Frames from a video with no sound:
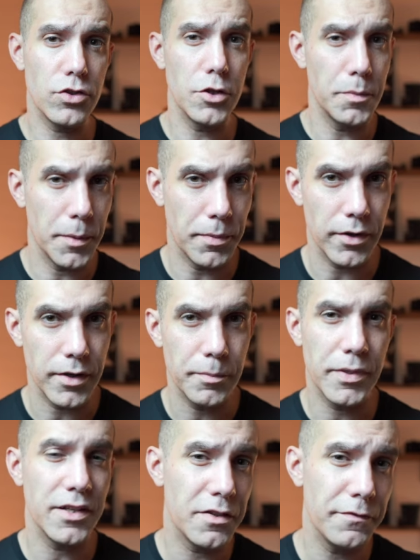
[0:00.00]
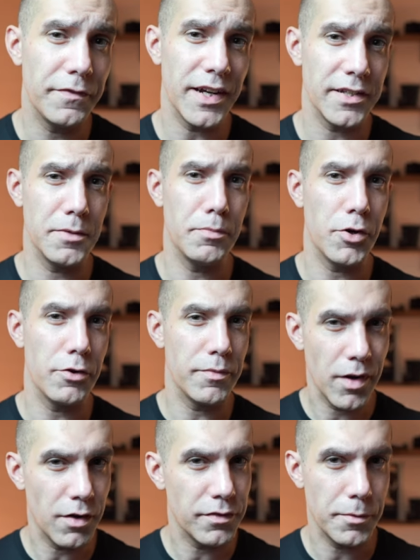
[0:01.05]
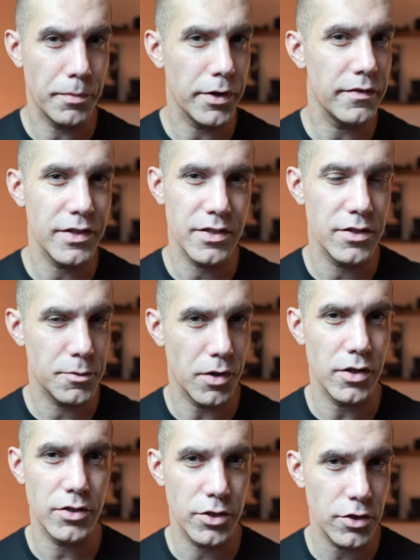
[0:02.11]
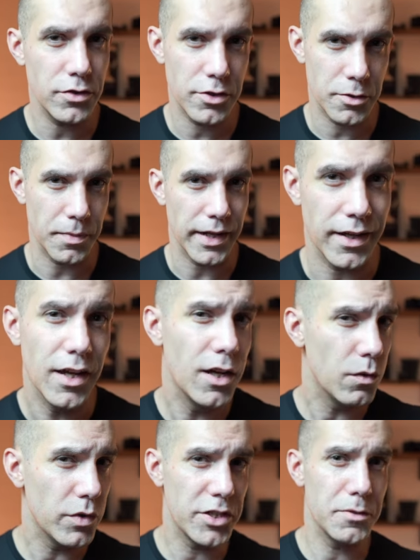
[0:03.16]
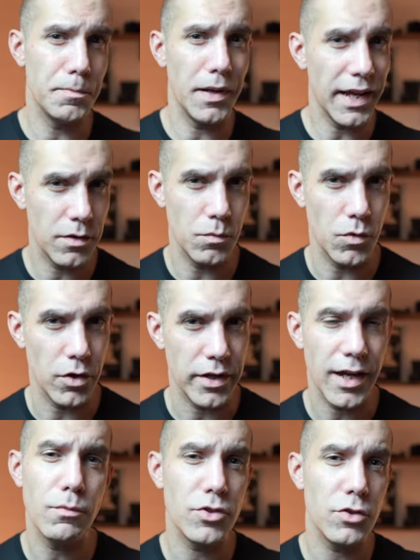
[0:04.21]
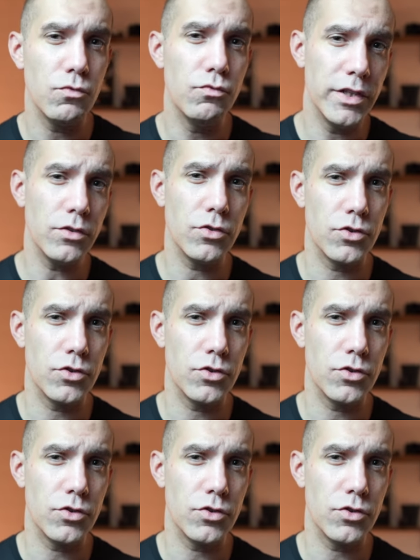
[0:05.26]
super bright, but it's a vast improvement of the previous Inspire 2 display, which is black and white and was a real